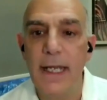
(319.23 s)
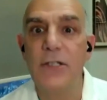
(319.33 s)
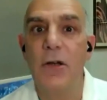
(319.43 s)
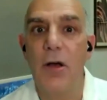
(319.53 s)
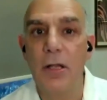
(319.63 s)

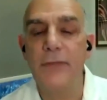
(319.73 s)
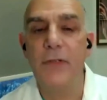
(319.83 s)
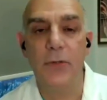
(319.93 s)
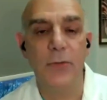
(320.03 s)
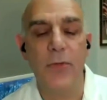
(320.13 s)
And to all of
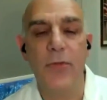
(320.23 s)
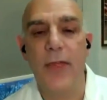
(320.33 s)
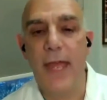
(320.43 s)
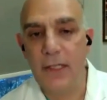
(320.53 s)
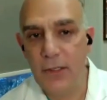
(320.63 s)
you,
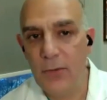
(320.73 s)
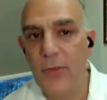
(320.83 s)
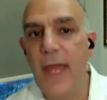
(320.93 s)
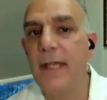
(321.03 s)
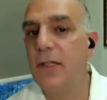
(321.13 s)
thank
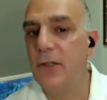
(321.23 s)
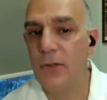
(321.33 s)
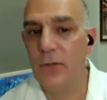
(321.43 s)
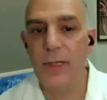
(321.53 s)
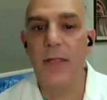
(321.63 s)

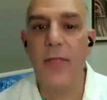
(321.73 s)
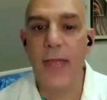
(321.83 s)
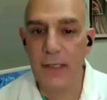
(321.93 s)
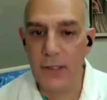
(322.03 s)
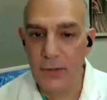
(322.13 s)
you, and
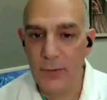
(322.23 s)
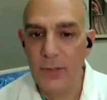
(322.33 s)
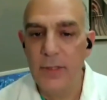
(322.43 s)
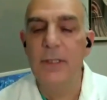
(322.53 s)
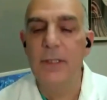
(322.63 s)
thank you
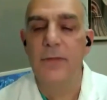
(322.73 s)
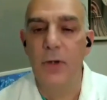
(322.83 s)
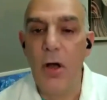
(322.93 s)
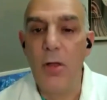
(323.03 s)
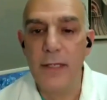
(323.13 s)

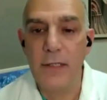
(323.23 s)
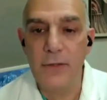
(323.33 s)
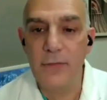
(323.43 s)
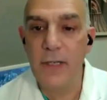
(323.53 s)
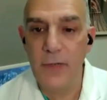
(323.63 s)
for all that
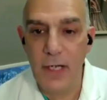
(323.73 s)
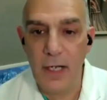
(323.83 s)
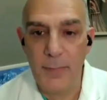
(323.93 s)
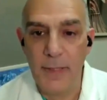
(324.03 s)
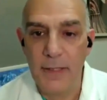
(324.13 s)
you've given
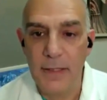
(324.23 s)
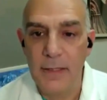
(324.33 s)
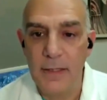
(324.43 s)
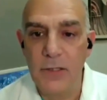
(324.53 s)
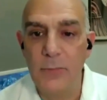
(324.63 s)
up
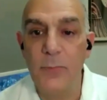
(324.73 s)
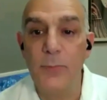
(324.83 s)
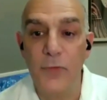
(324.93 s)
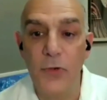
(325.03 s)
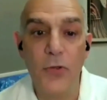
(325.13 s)
to
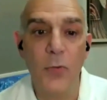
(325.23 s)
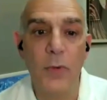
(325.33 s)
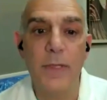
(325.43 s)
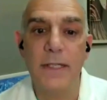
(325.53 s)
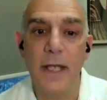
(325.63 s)
further
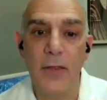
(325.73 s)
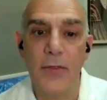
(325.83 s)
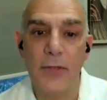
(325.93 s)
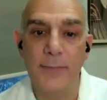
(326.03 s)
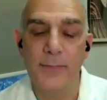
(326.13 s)
women's health.
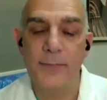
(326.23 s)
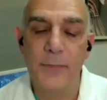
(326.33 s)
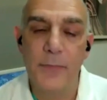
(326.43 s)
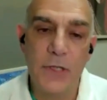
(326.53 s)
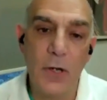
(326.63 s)

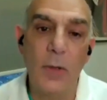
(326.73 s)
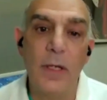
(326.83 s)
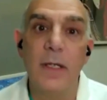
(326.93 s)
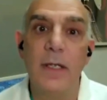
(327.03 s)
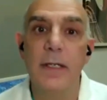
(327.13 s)
So,
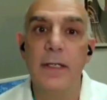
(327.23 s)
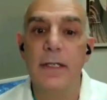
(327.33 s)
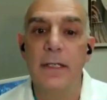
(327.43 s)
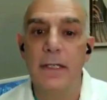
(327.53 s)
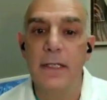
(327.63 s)

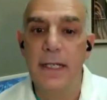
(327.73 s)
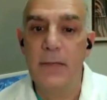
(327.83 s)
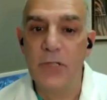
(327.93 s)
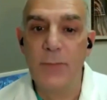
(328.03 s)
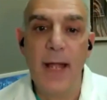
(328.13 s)

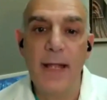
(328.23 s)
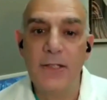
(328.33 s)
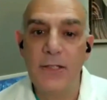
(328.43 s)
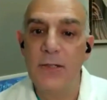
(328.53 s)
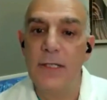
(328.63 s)
in
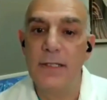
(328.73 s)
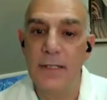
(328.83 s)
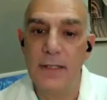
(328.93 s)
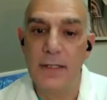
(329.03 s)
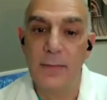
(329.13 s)
response to
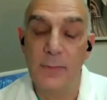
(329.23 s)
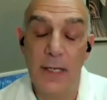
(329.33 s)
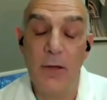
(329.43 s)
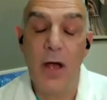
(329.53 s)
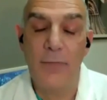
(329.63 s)
this
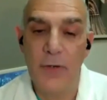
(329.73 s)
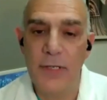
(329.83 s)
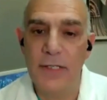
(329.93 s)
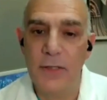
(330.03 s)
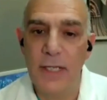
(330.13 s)
being offered
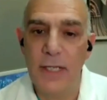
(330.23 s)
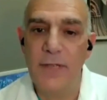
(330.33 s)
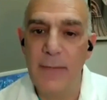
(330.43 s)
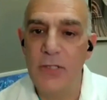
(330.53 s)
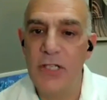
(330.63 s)
this
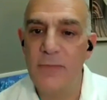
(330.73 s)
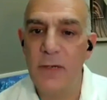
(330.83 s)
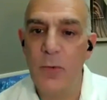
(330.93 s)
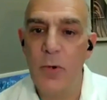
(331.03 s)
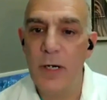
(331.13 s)
Lifetime
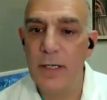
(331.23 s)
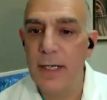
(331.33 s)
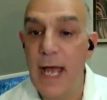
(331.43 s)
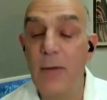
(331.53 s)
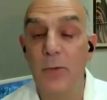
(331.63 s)
Achievement Award,
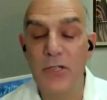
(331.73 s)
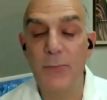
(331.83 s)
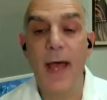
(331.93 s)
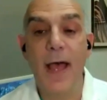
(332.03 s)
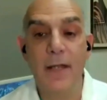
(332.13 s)
I will
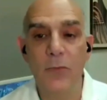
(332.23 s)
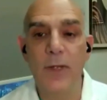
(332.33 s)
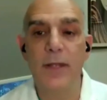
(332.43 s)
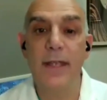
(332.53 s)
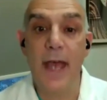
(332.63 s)
respond
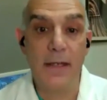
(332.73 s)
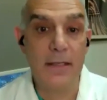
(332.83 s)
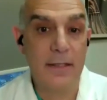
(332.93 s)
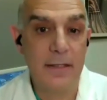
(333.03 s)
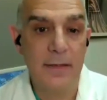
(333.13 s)
with
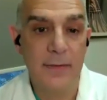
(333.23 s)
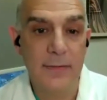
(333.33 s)
yes,